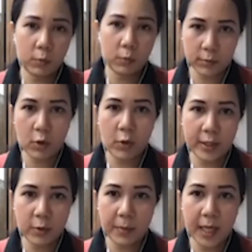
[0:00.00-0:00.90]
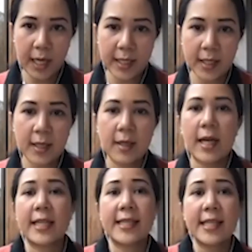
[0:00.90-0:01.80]
going to apply
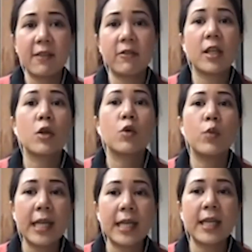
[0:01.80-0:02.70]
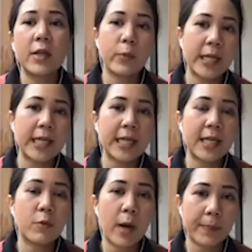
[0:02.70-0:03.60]
and the cv really really
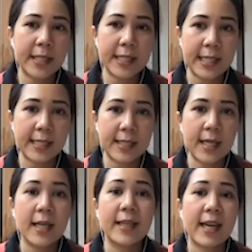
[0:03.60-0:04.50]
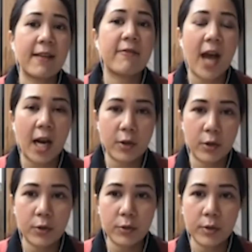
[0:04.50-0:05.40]
represents their
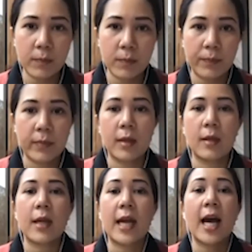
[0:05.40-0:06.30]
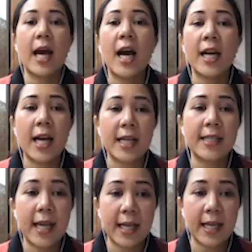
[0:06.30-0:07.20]
values and highlight
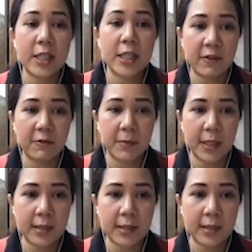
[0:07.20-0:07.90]
their achievement